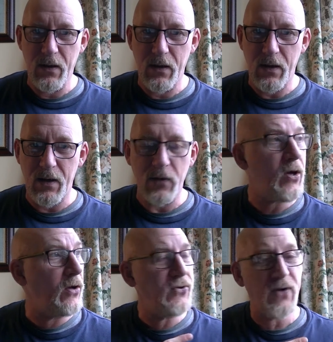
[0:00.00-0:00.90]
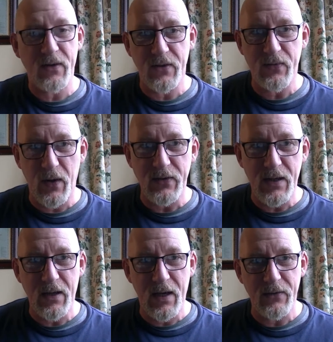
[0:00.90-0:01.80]
You know, contractors won't
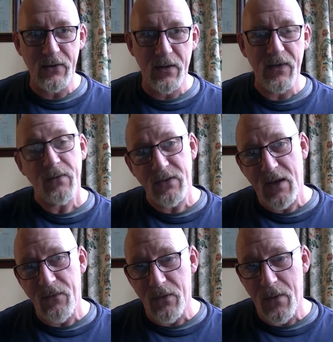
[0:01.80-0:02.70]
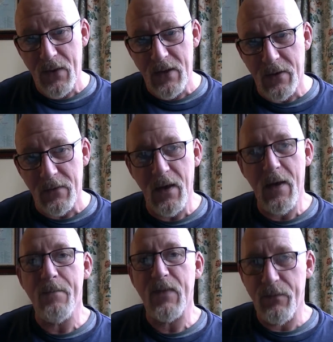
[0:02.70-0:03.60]
tell you how. They'll give you an opinion,
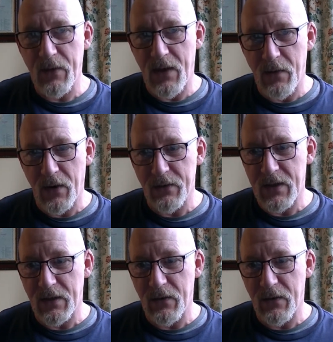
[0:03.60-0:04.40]
but they won't tell you a